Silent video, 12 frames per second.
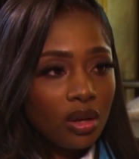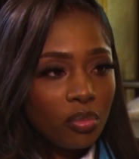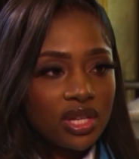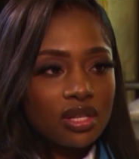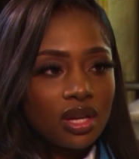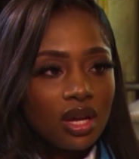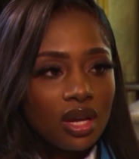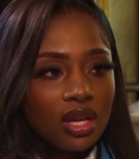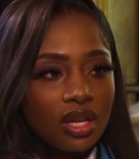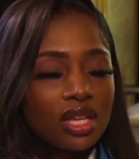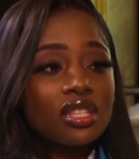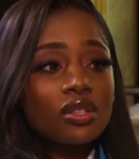but
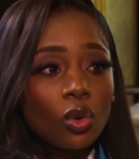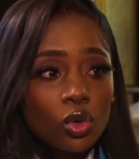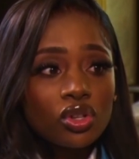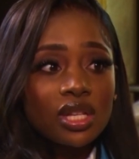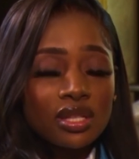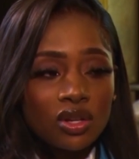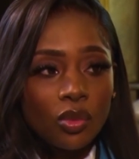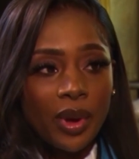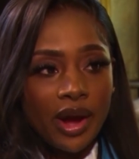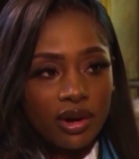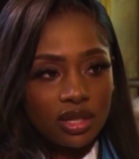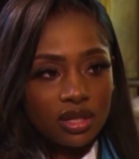he's also a single
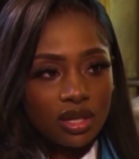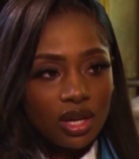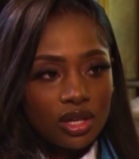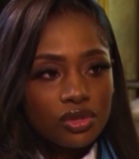parent.